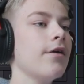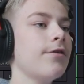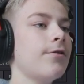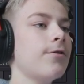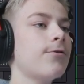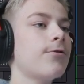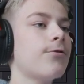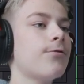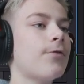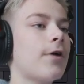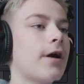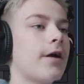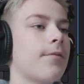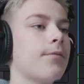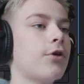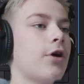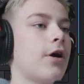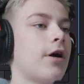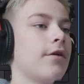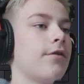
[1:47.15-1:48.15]
Just drag up
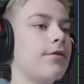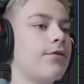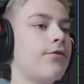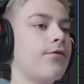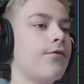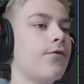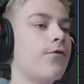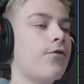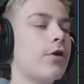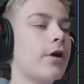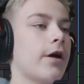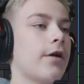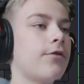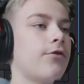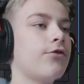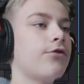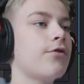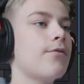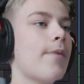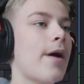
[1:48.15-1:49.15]
to
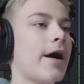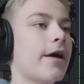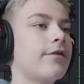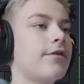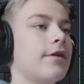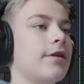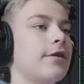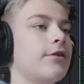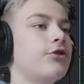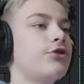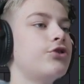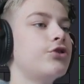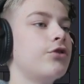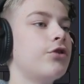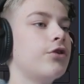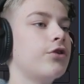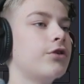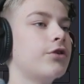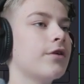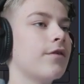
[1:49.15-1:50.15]
300 so max, and it should
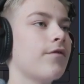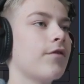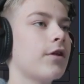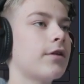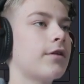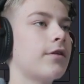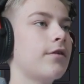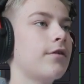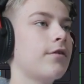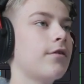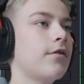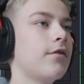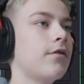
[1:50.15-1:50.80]
look something like this.